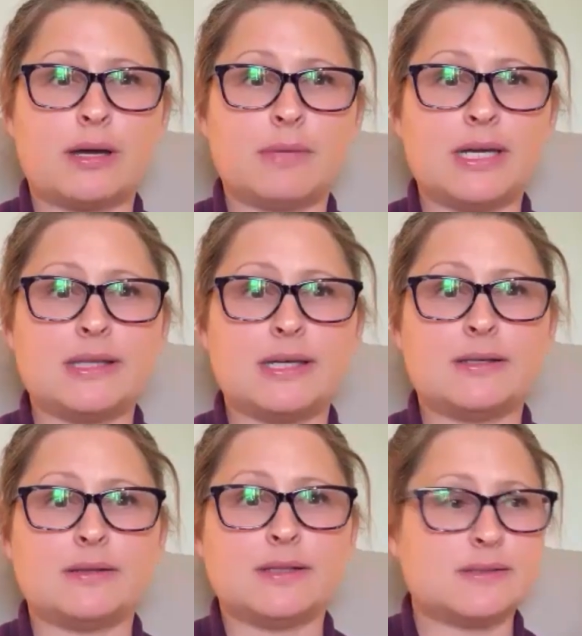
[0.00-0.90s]
And
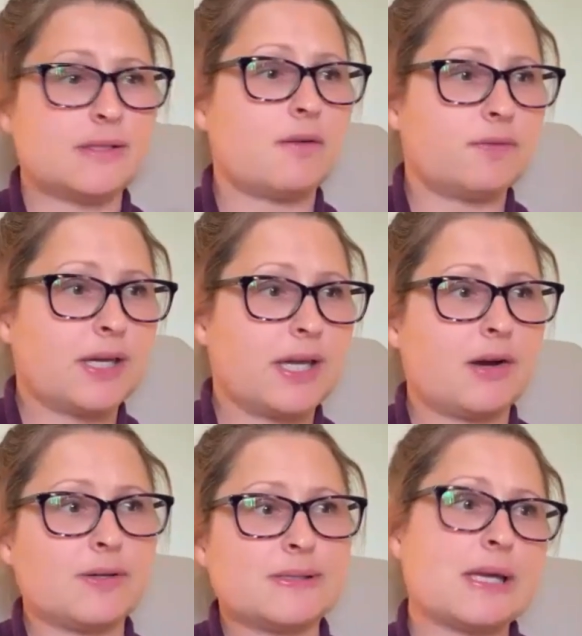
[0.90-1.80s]
then the
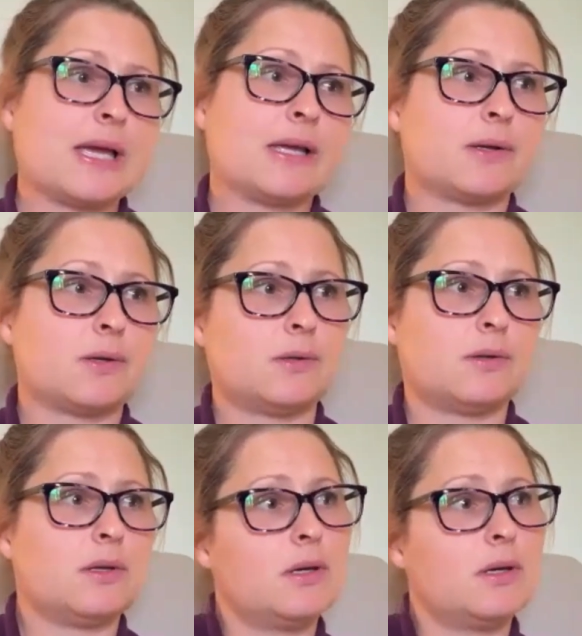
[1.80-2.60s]
self-care is like